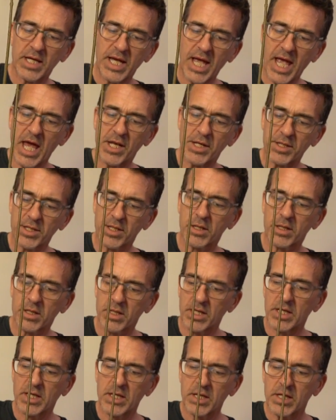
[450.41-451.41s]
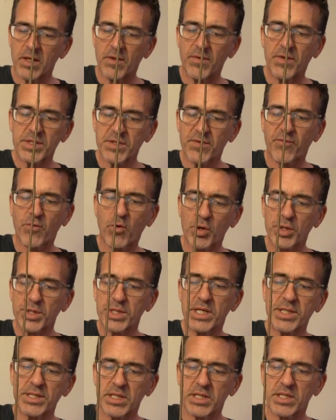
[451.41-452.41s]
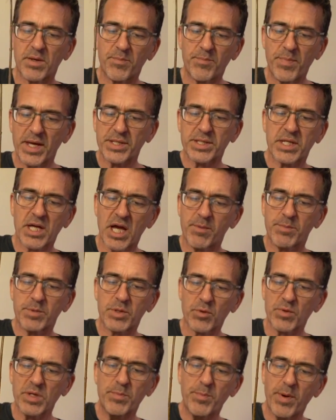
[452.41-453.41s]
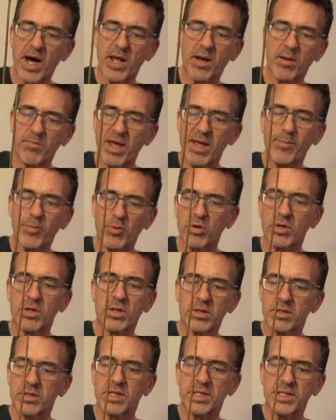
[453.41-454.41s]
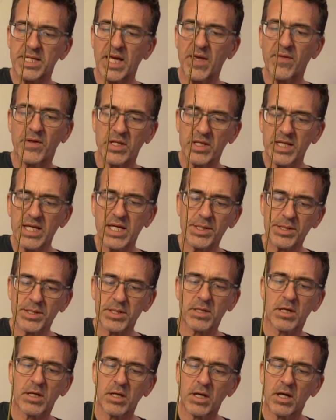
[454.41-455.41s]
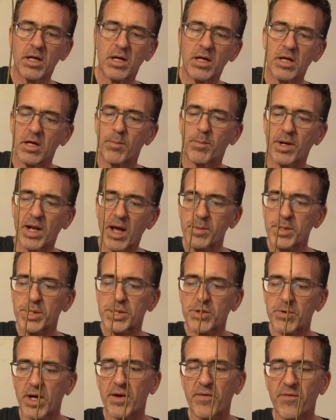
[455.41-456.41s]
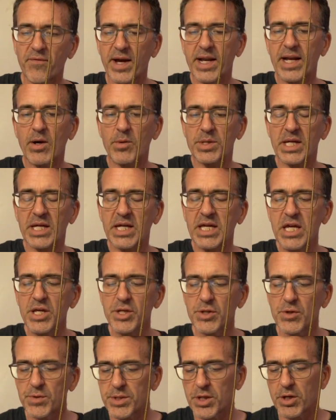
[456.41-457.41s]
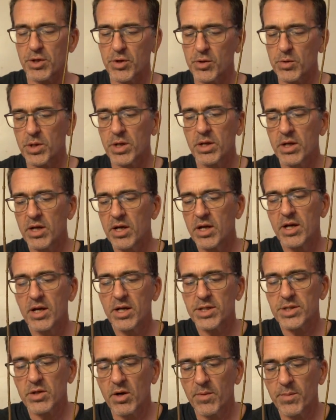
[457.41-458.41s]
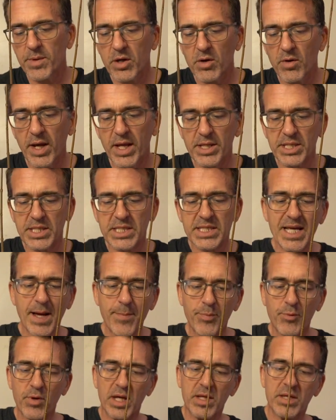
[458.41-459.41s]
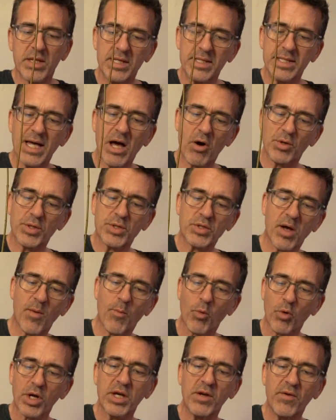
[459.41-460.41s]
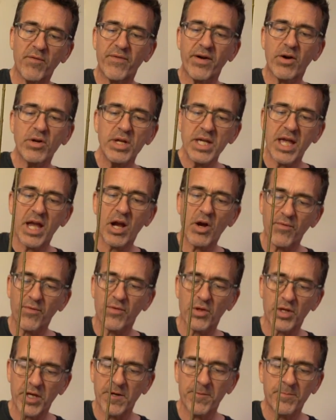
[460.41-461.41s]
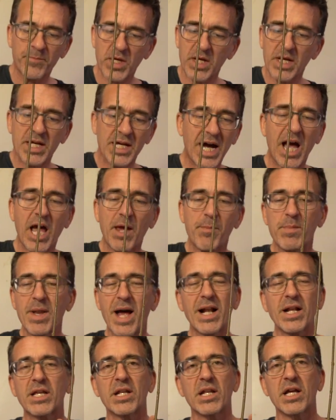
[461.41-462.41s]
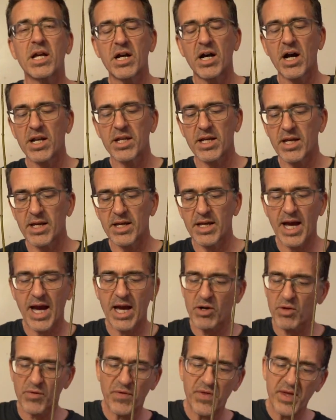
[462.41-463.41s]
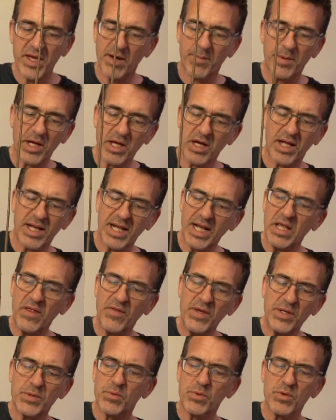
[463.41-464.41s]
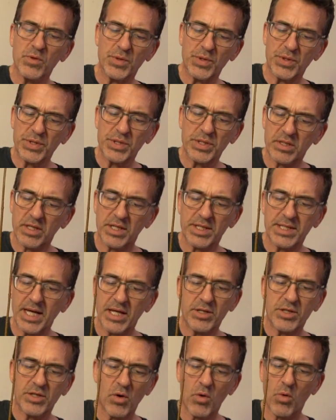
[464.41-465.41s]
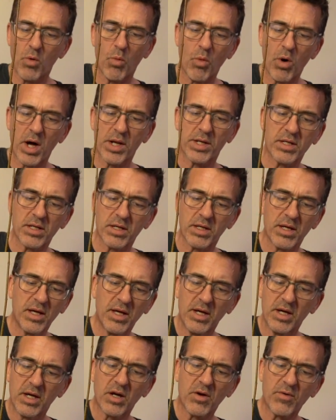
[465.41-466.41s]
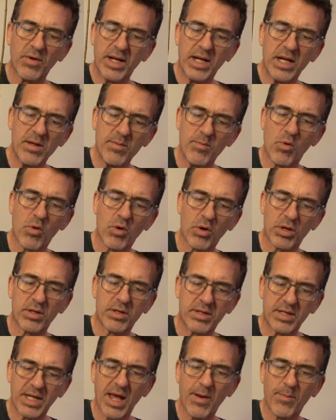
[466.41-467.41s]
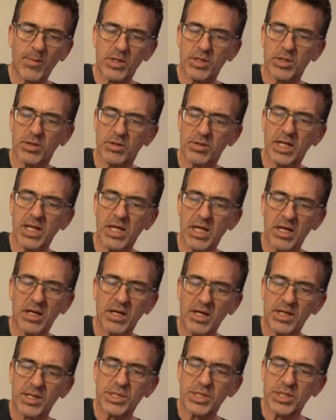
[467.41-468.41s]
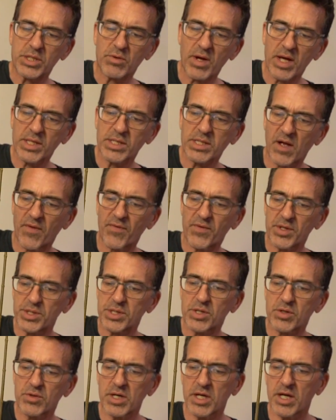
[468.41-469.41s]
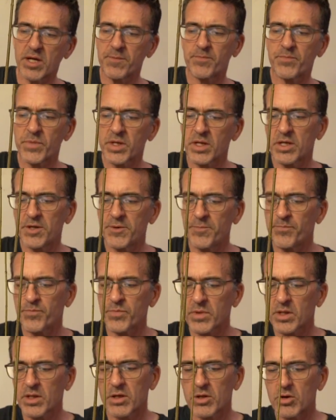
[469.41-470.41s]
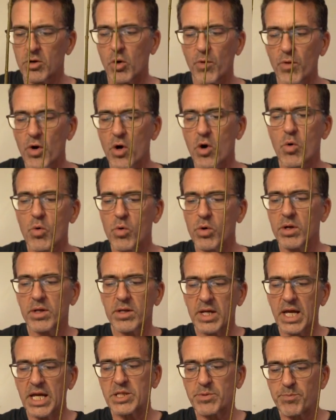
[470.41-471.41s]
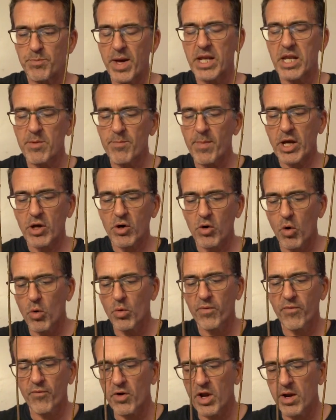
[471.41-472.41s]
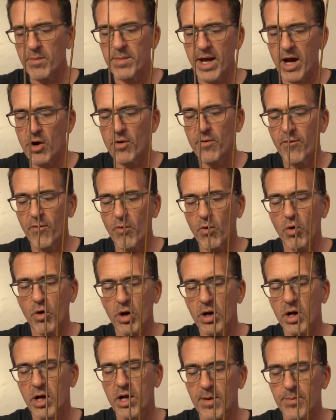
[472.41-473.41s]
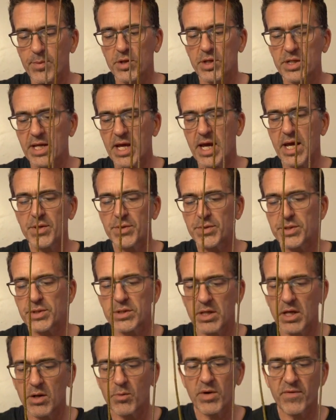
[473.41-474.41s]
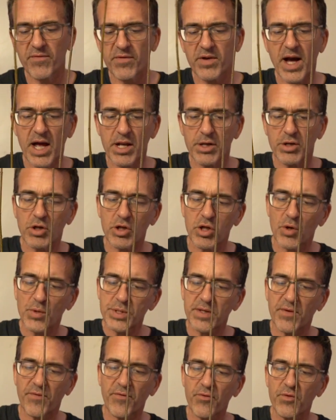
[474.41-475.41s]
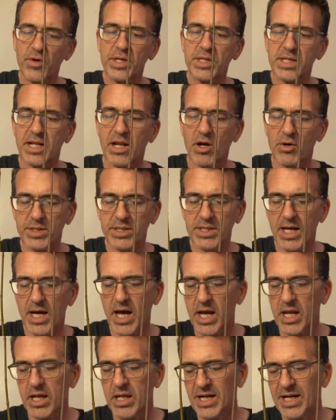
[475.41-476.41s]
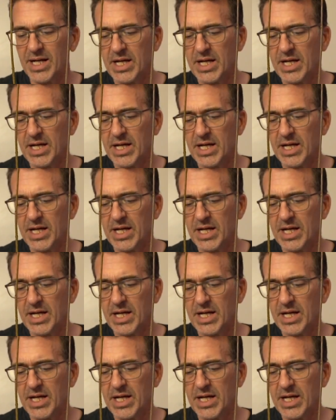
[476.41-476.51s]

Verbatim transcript: And this, of course, isn't the best time to repot a maple, to say the least, but I'm just trying to find out what the Kishus are doing. So I'm gonna go ahead and separate these out. So I'm working very carefully. I'm not gonna cut, I don't think I'm gonna cut any of these roots because I don't want to create any more damage or any stress on this tree. Although it's been in my cold frame now for a couple of days and we've gotten close to freezing outside,